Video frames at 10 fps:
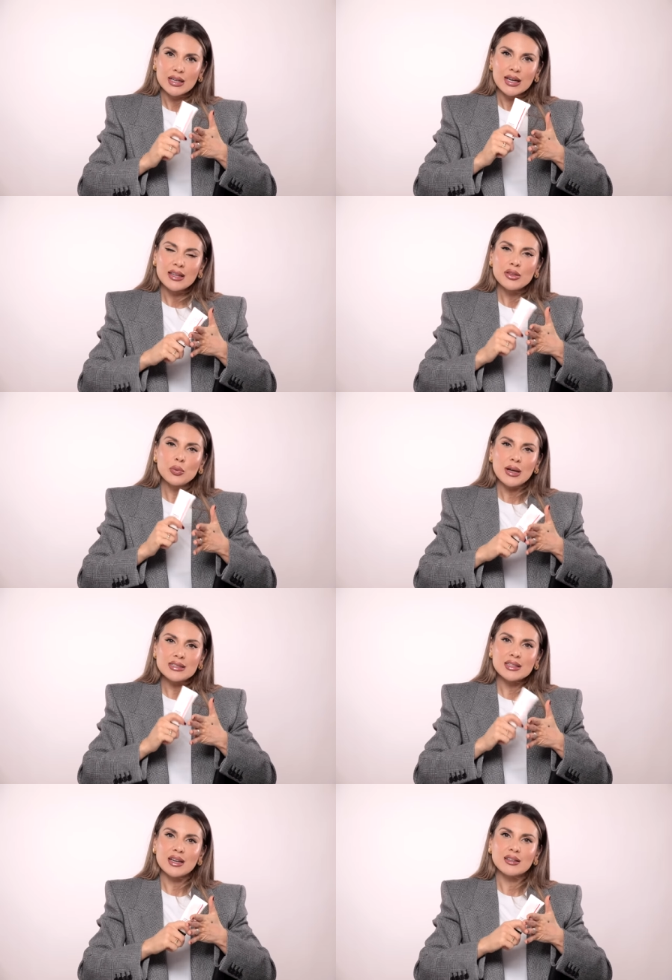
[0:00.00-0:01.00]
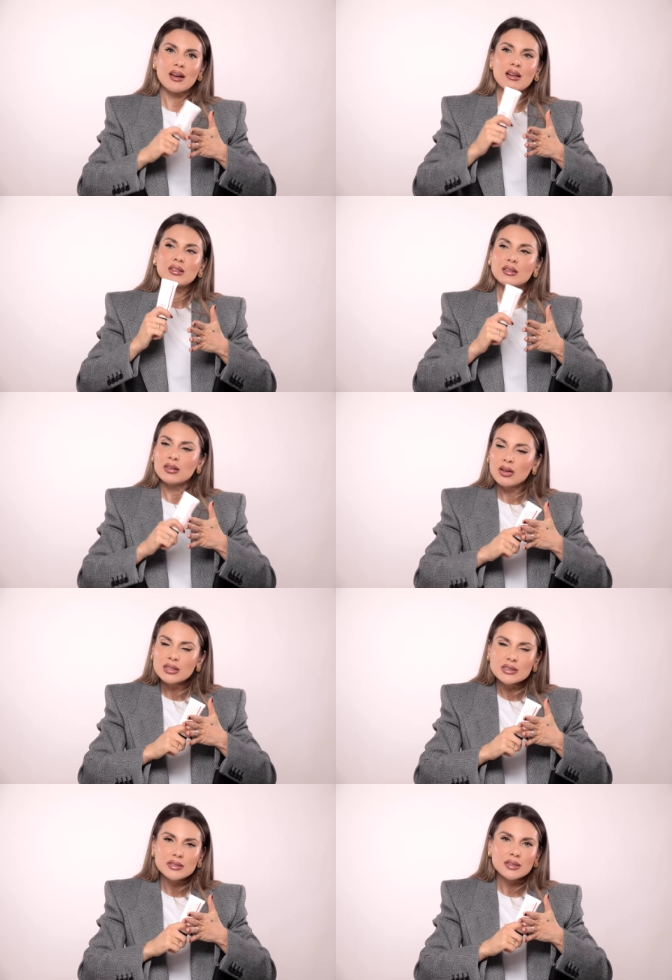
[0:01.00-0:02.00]
in the way skin
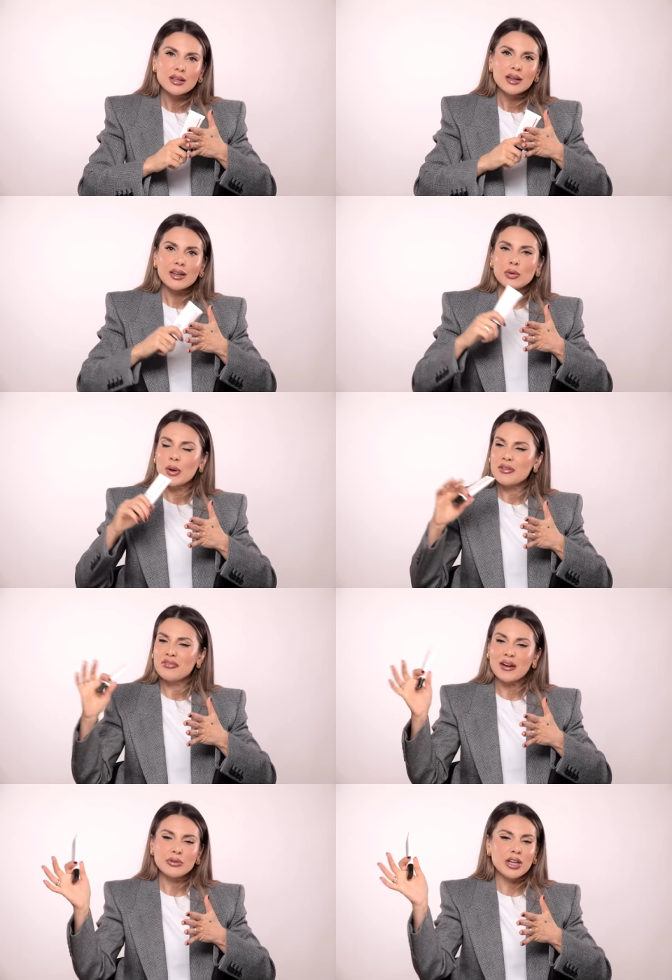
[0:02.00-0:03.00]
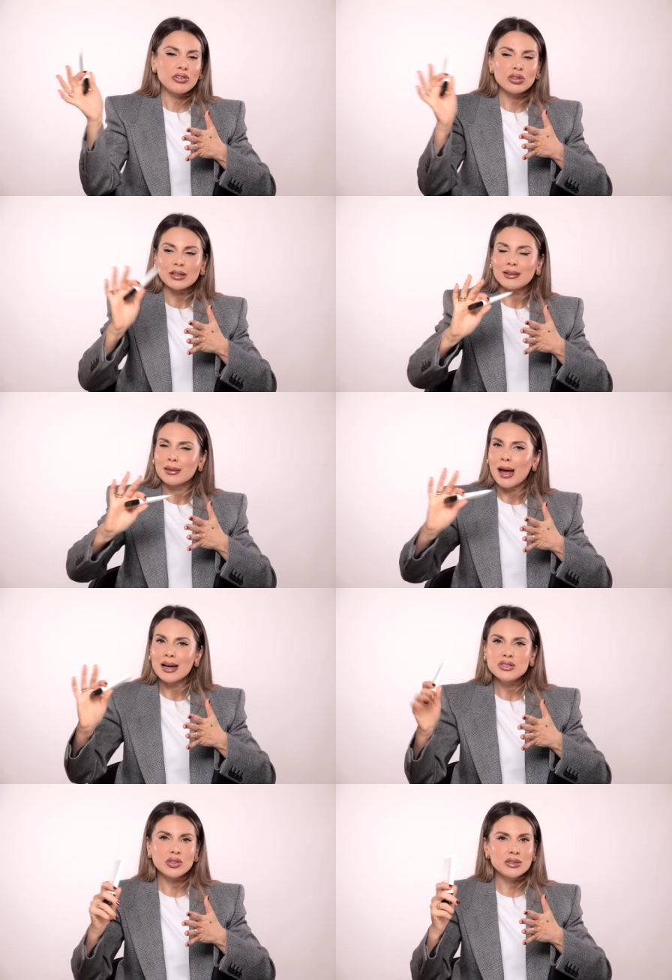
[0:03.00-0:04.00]
looks and the way foundation
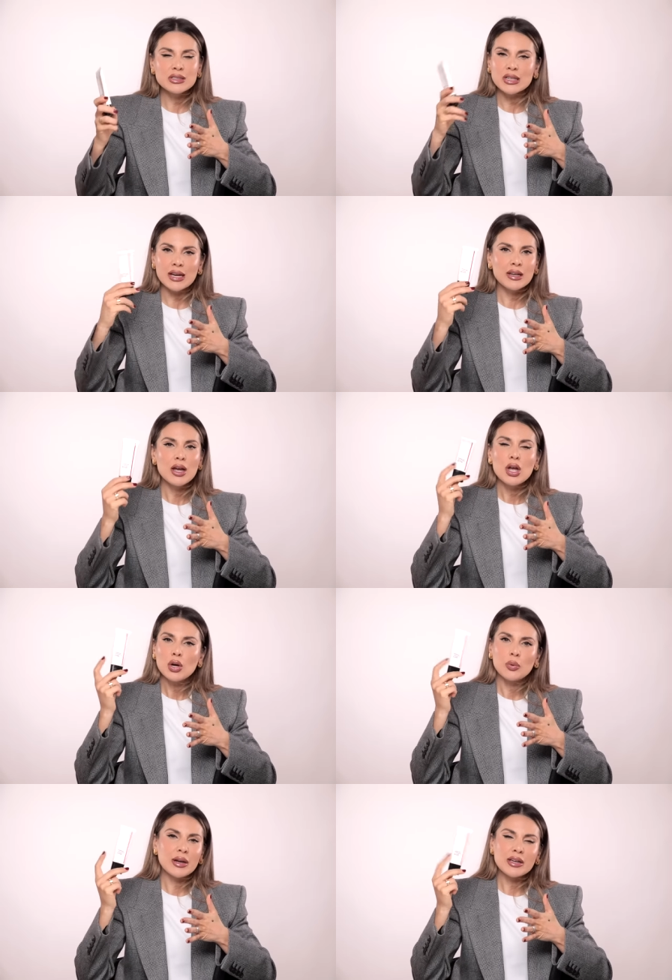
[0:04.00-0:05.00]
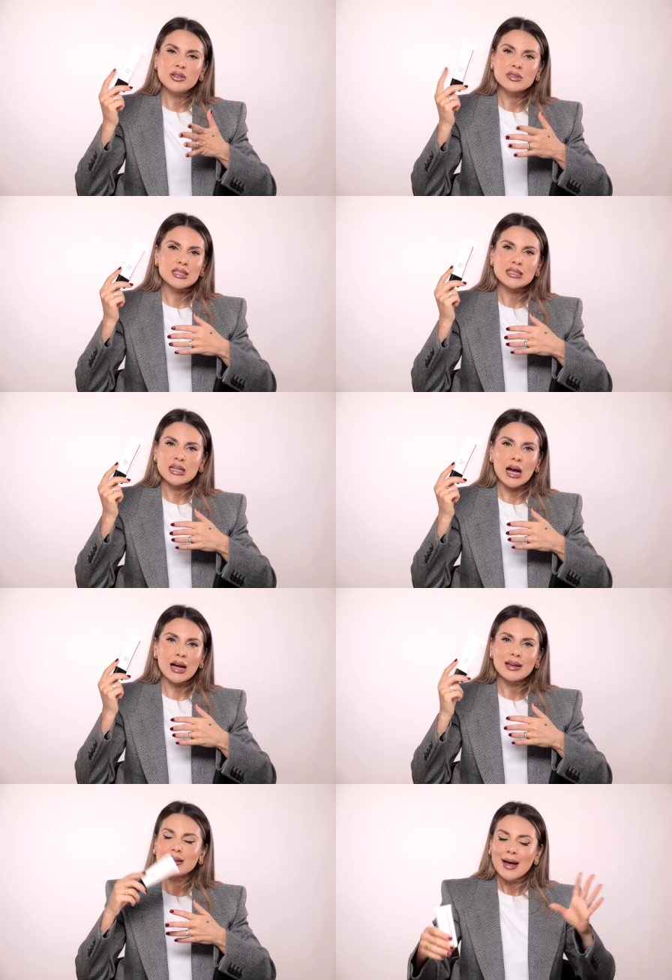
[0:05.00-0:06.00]
glides on the skin when I use this guy.